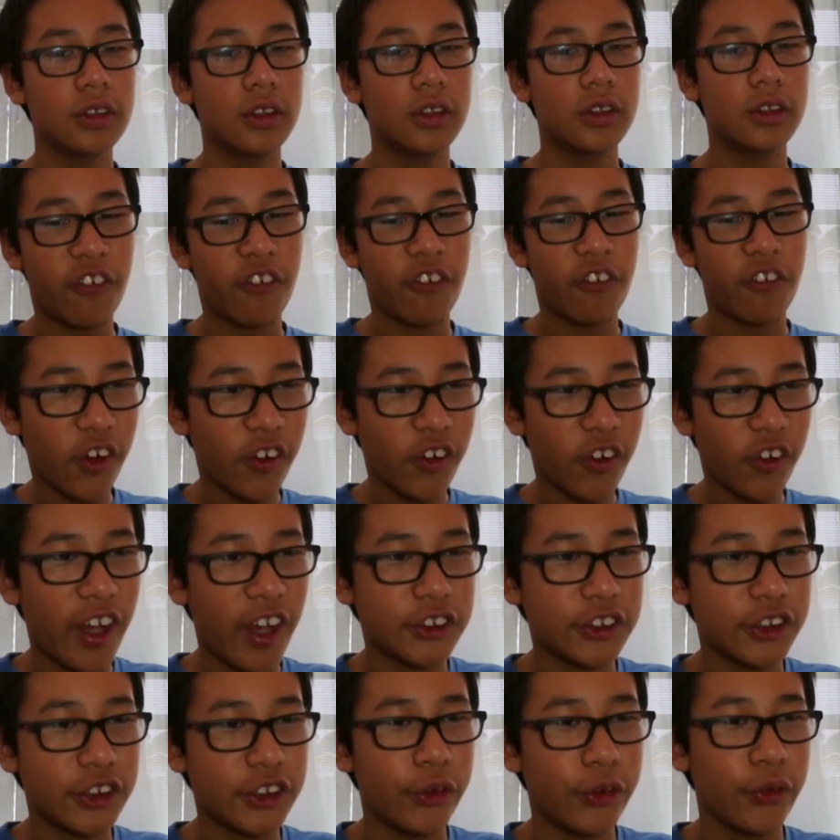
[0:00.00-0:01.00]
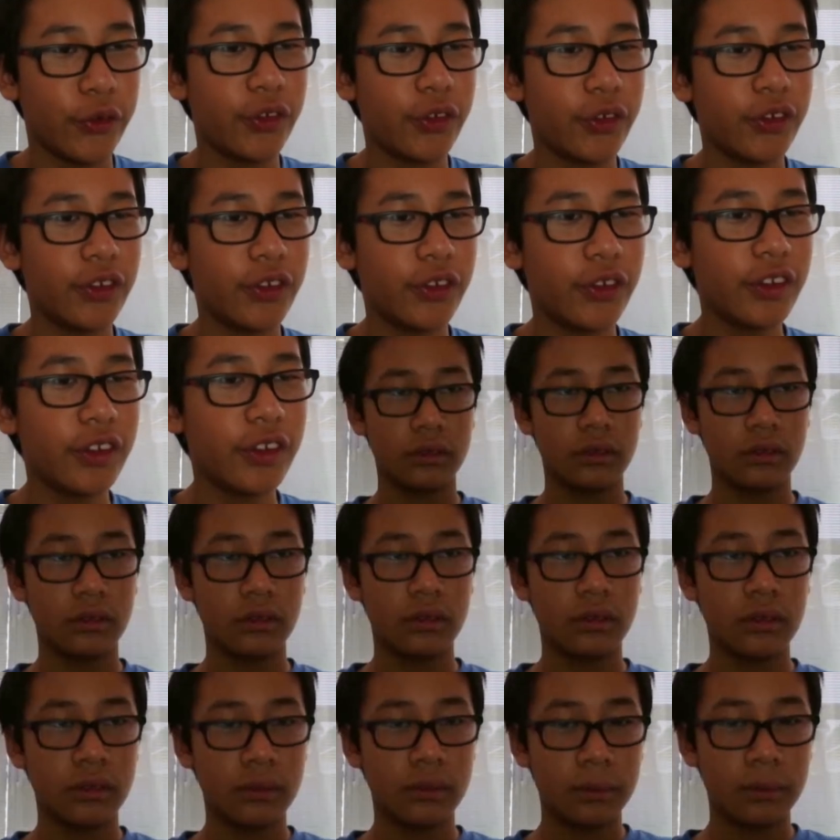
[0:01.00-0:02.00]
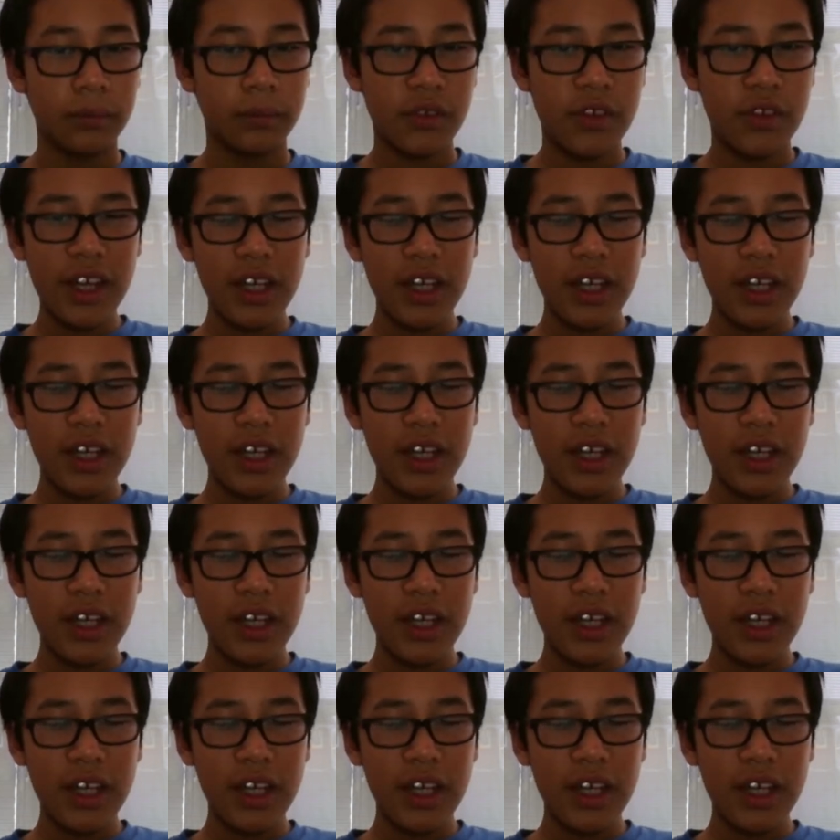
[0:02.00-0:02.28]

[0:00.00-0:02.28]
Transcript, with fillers: I forgot that tune. But